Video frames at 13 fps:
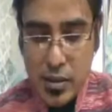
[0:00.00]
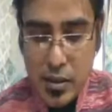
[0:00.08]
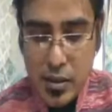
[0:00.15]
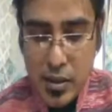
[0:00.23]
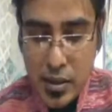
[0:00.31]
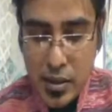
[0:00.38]

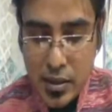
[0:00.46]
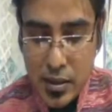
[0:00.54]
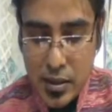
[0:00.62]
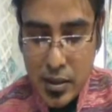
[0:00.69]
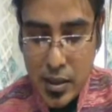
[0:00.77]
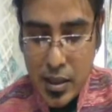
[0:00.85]

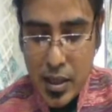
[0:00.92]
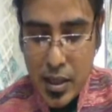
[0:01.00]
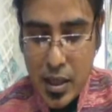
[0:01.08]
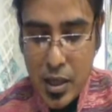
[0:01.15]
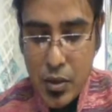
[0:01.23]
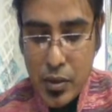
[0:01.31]

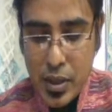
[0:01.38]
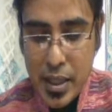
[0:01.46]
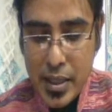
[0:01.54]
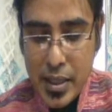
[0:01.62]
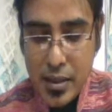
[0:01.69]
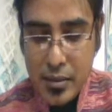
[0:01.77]
How
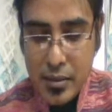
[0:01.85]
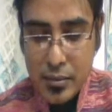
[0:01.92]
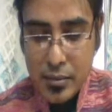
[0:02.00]
can